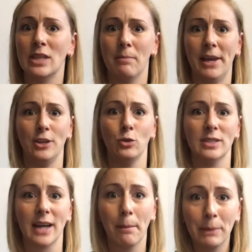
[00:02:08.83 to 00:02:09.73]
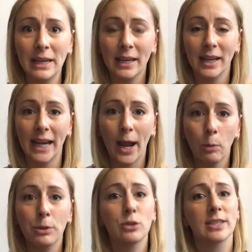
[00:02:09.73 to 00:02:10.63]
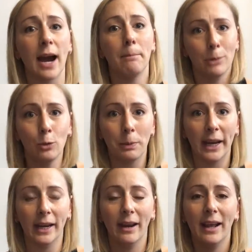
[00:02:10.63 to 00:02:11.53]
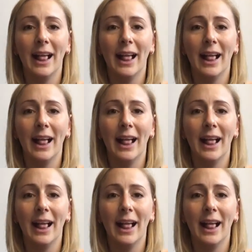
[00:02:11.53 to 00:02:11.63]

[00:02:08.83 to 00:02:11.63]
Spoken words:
that make you stop peeing gonna help you stop pooping?